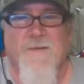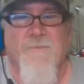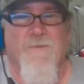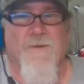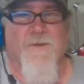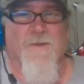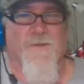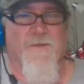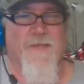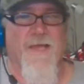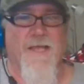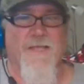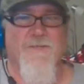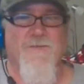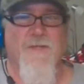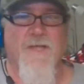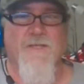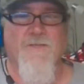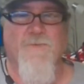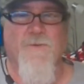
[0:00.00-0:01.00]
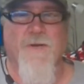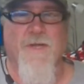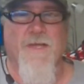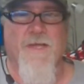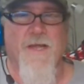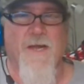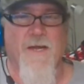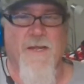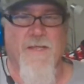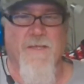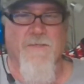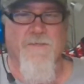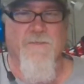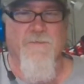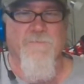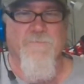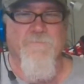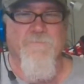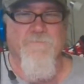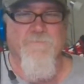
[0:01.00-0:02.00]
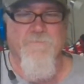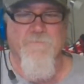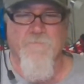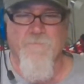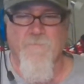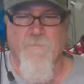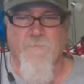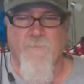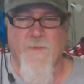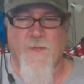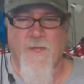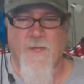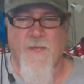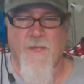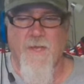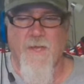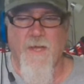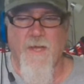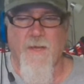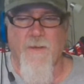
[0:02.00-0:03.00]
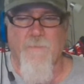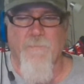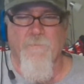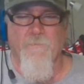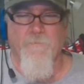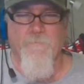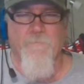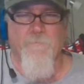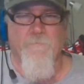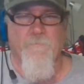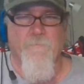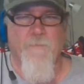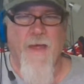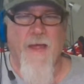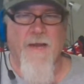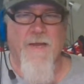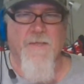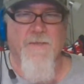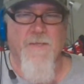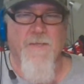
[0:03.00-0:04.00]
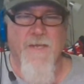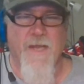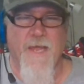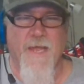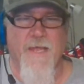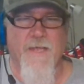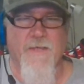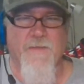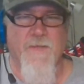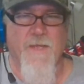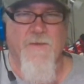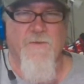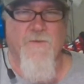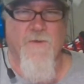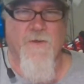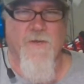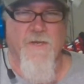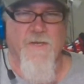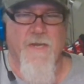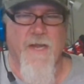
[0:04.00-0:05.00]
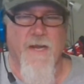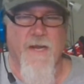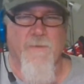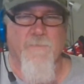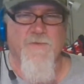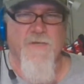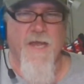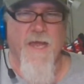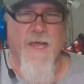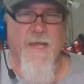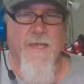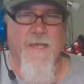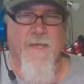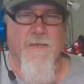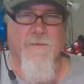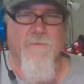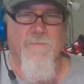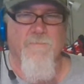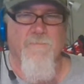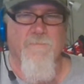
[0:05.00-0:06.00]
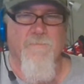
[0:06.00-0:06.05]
But that's what a cut is. Um, Back in the day, they took a denim jacket,